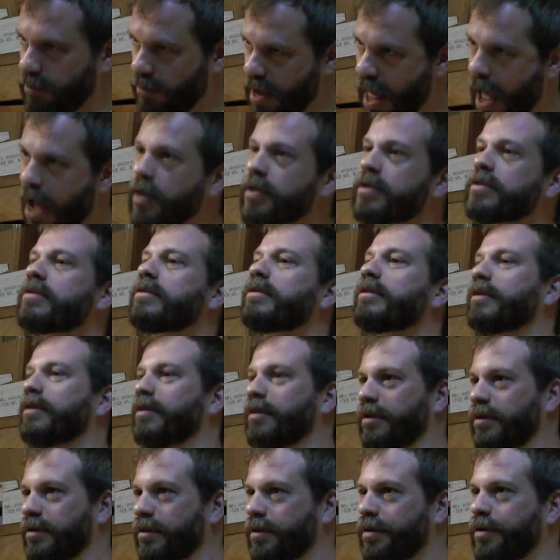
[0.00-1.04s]
Next,
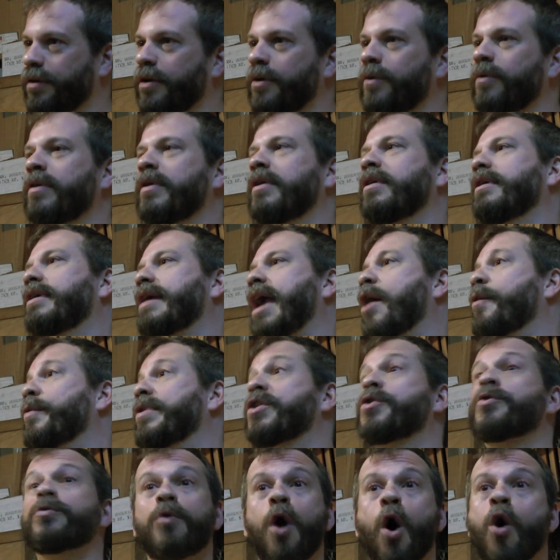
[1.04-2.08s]
you know, can
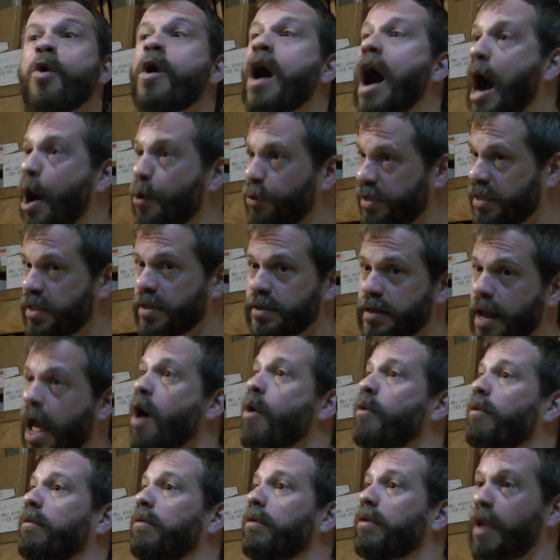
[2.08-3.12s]
we grow houses now?
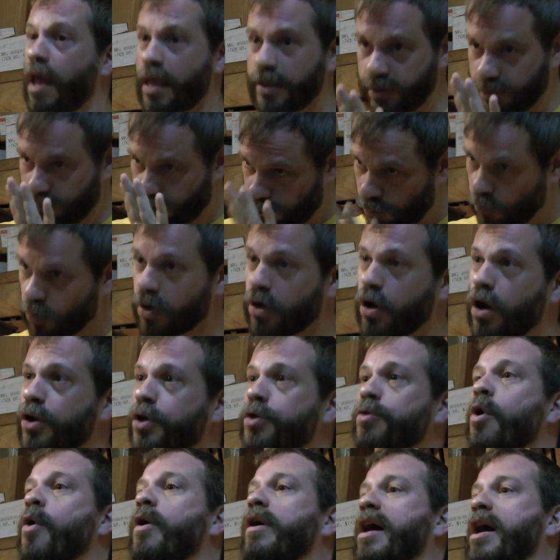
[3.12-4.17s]
Let's work
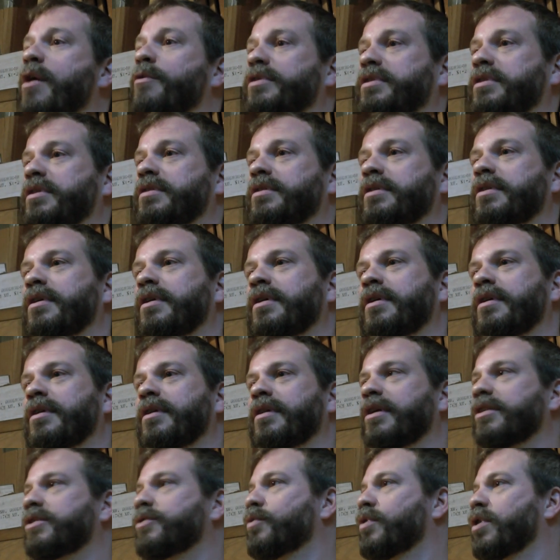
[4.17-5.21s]
on growing houses.
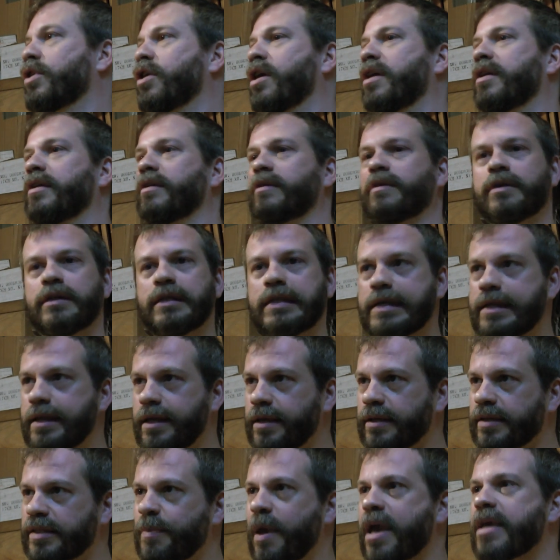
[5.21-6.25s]
Let's work on
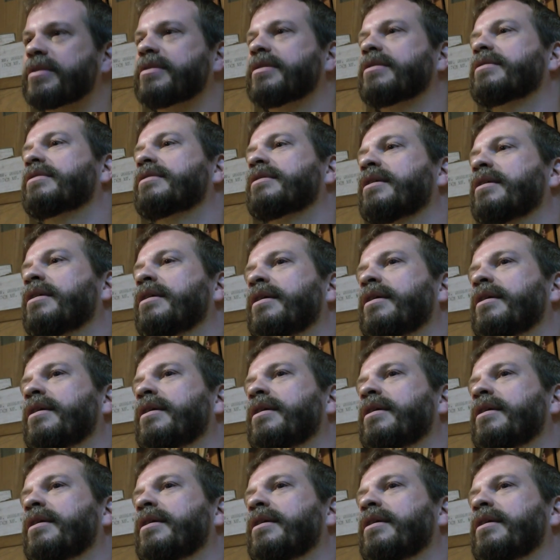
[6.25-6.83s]
cleaning spaces.